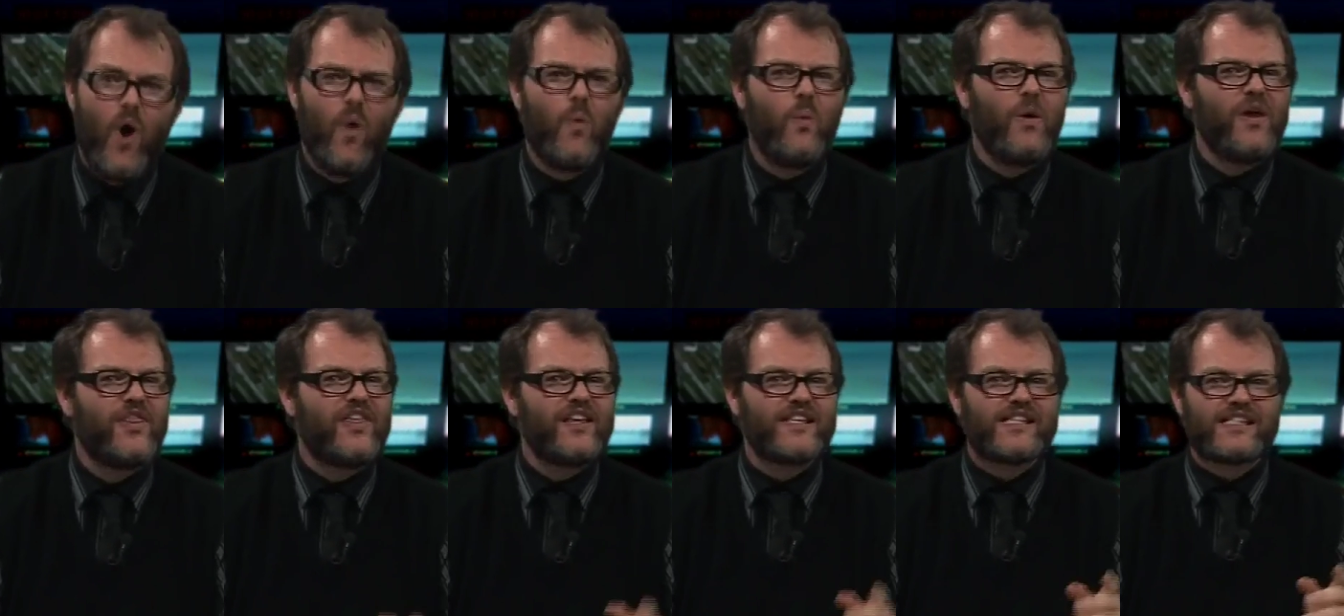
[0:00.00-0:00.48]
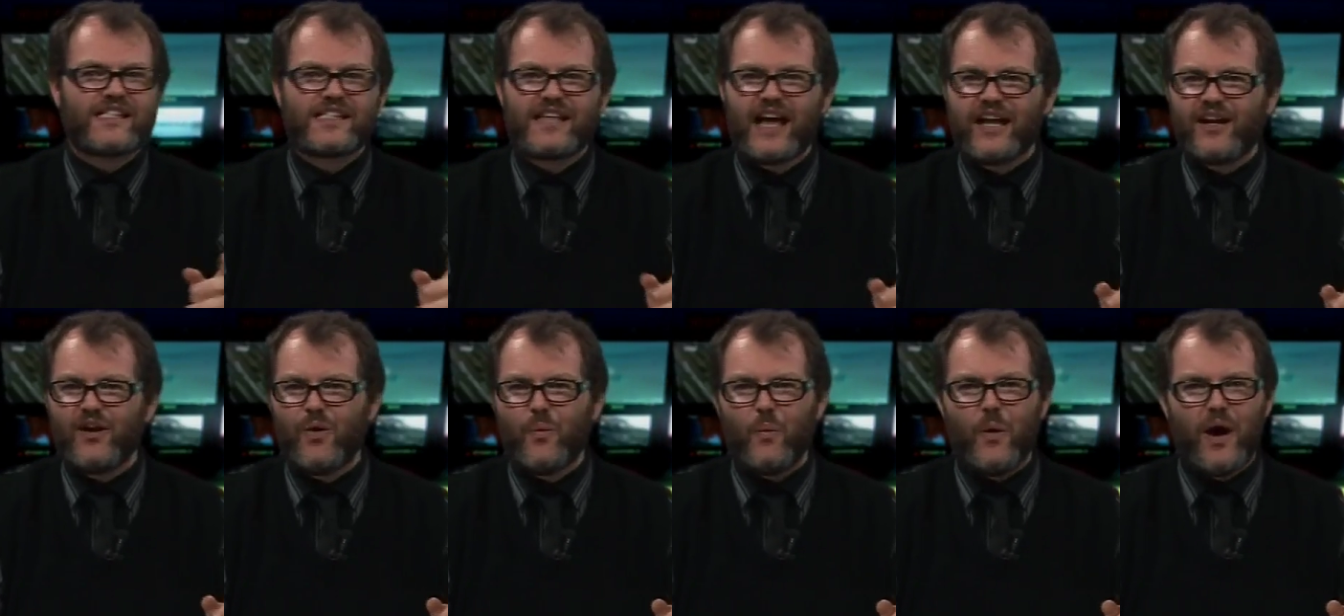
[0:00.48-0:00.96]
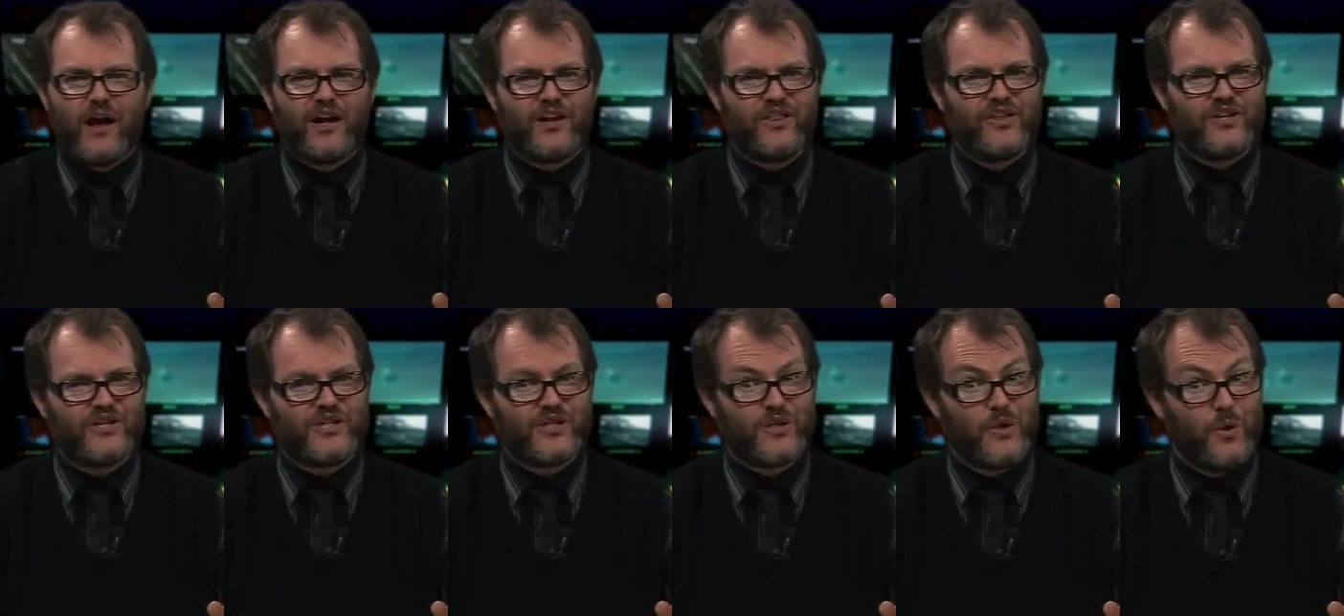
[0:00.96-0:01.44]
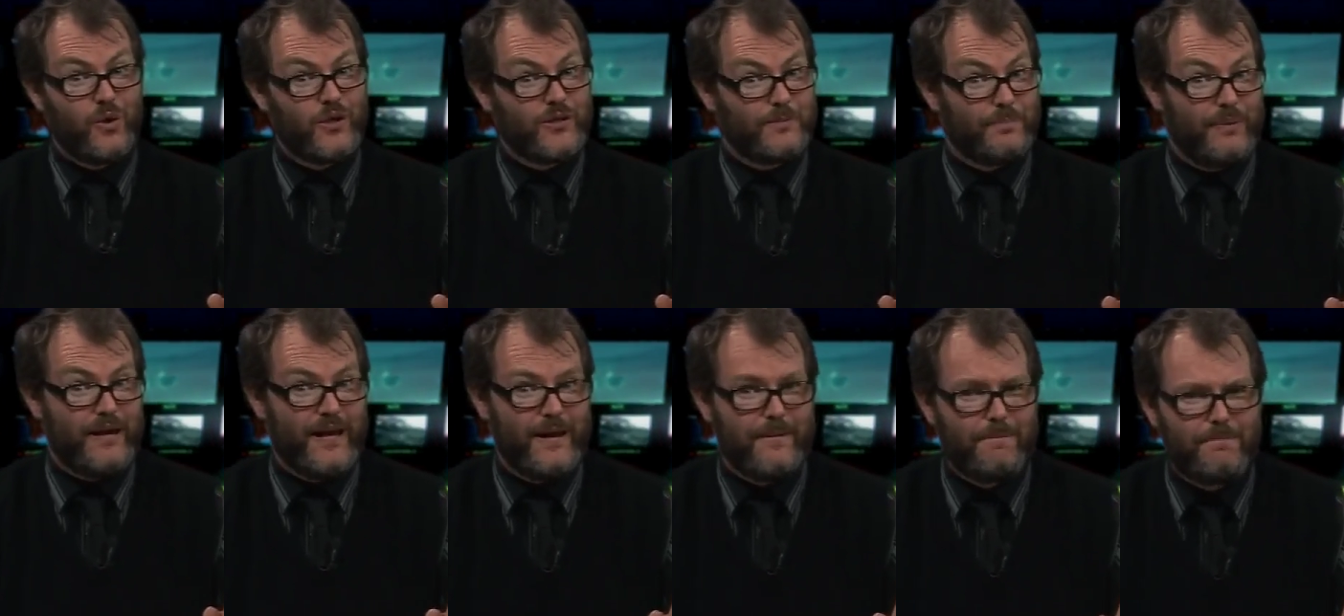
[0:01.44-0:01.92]
with a son at one of the schools
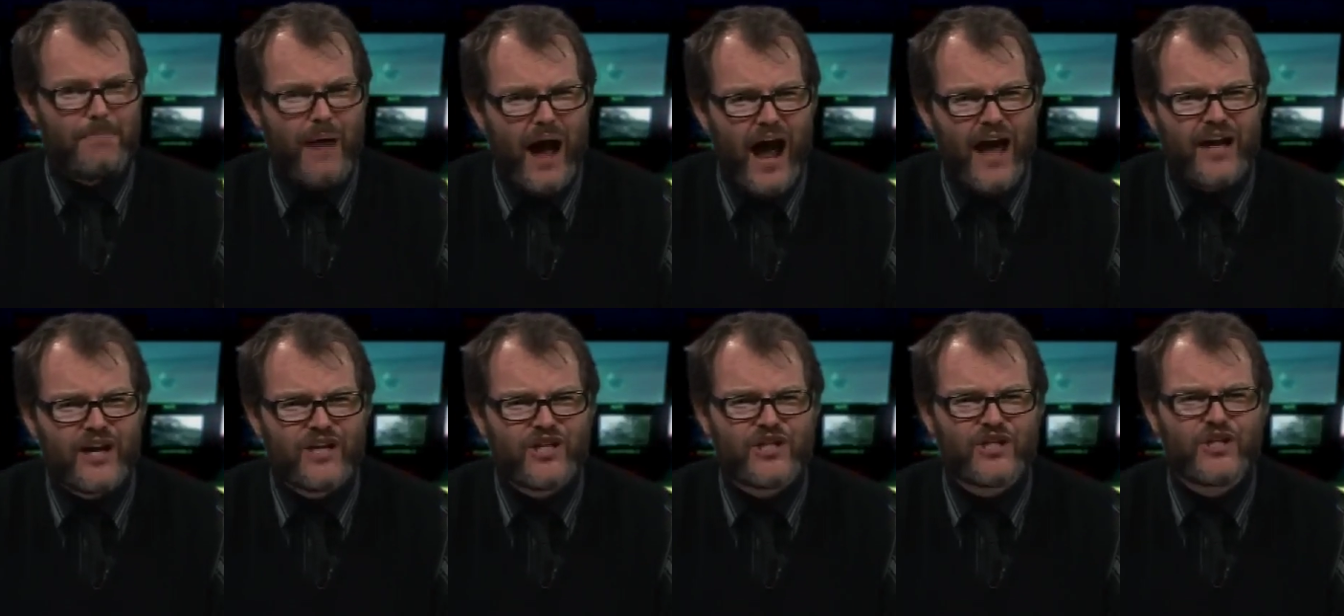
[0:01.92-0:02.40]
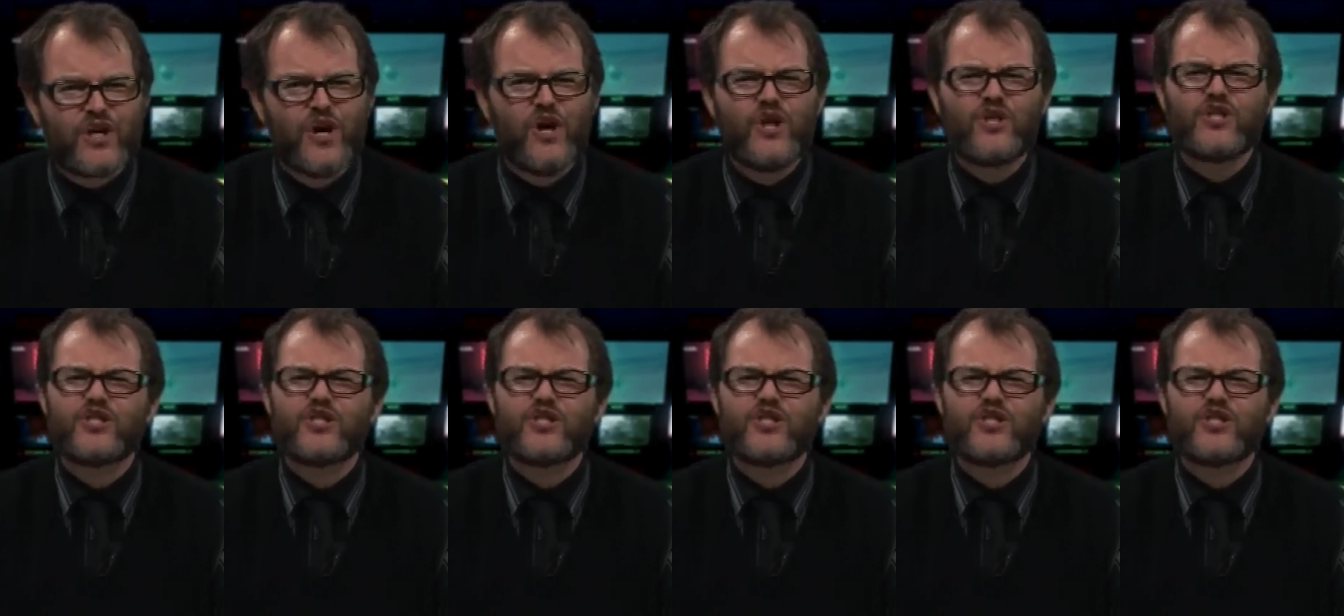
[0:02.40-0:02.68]
being punished